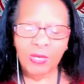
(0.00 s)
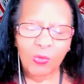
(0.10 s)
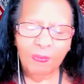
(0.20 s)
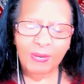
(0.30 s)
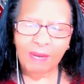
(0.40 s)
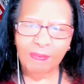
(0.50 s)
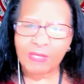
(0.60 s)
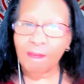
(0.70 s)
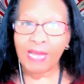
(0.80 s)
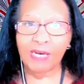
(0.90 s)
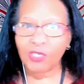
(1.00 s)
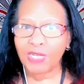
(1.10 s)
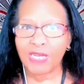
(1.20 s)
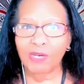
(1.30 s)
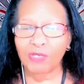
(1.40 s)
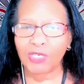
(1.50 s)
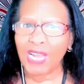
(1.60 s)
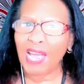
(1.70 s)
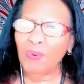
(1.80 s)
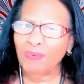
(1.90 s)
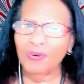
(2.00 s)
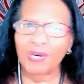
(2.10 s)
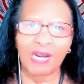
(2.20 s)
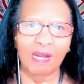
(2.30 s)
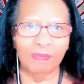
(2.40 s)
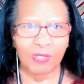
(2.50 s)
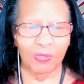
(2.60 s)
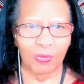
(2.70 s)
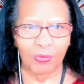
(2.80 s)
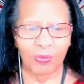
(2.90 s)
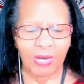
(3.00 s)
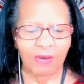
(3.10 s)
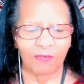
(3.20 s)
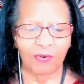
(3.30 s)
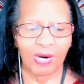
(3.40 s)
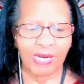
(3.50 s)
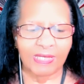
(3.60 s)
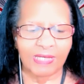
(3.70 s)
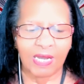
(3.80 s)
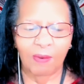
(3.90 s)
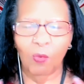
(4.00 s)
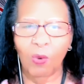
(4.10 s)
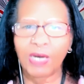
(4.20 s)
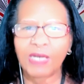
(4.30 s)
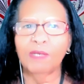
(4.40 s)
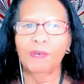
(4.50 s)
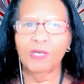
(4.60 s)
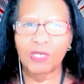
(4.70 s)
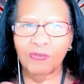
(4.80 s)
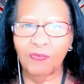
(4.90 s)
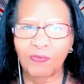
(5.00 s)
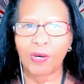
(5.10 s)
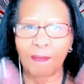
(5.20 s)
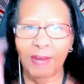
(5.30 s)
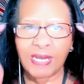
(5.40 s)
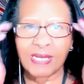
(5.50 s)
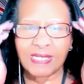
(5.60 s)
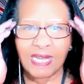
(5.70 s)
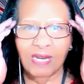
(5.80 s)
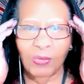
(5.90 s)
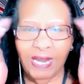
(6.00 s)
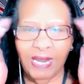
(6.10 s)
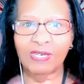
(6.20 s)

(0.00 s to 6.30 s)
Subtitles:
we'll be able to manage the energy, however it comes through for us wanting to push us forward or make us think we have